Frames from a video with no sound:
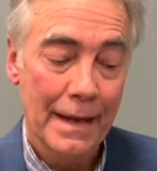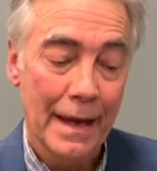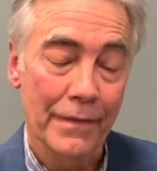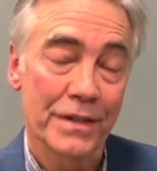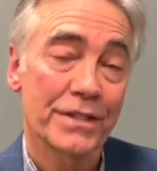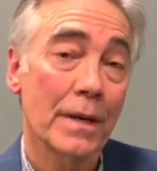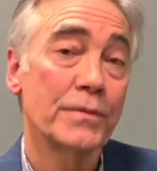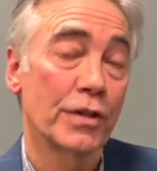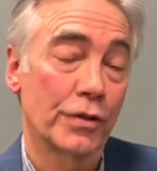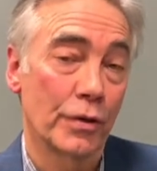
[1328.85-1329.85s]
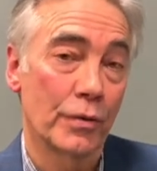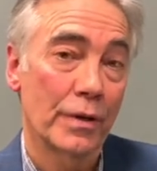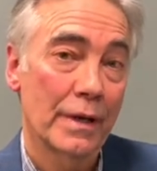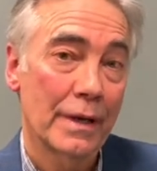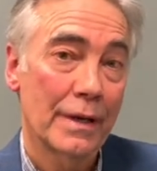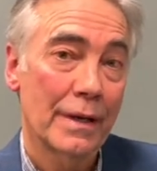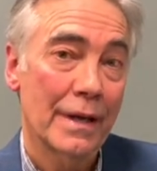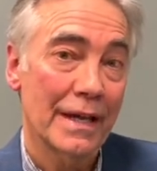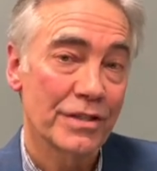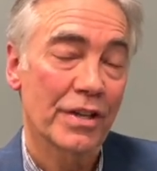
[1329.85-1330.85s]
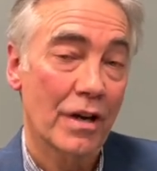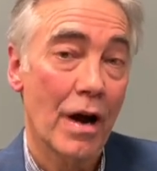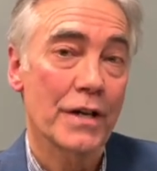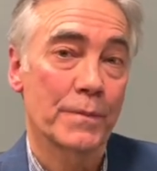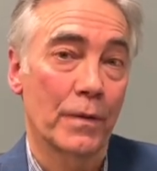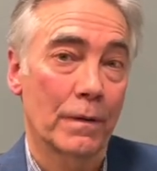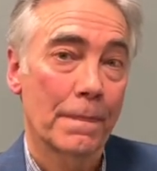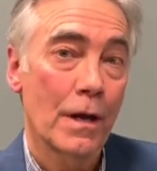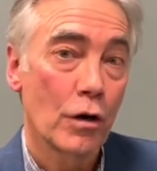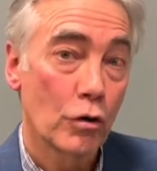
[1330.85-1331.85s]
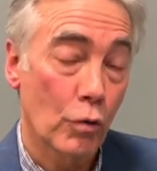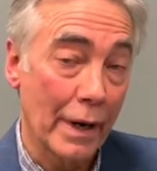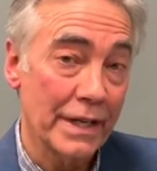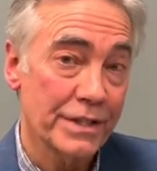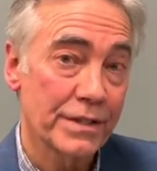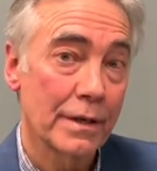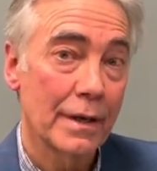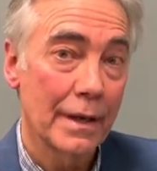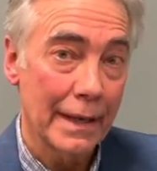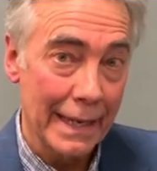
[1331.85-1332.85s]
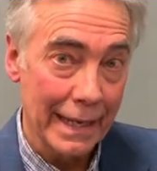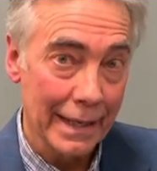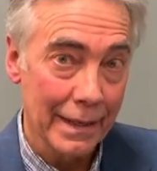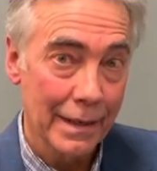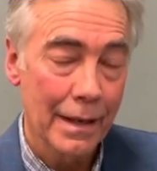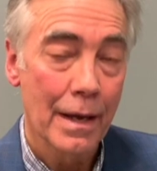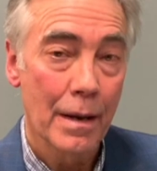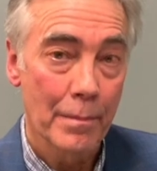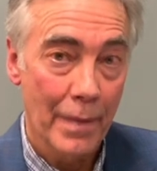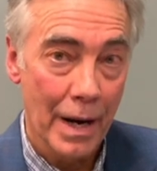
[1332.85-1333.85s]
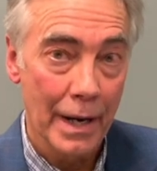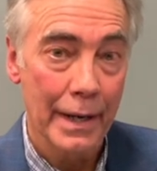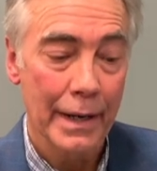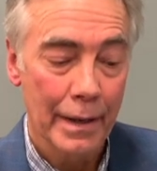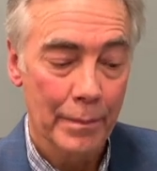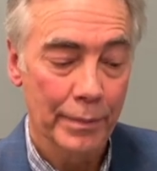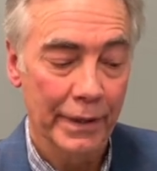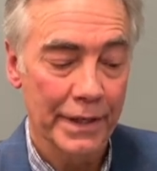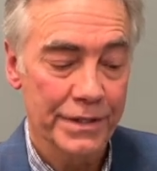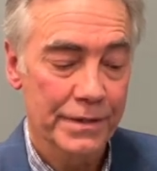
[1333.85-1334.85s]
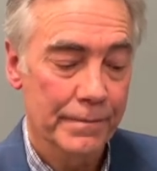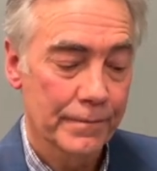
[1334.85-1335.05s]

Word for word: And the substitute is the gospel Christ in my place.